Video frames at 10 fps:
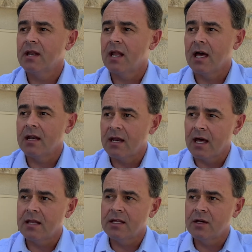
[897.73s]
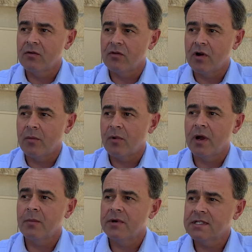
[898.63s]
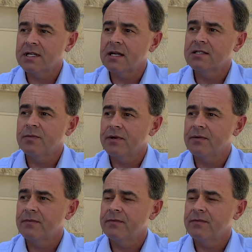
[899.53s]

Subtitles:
Not the overall property tax bill.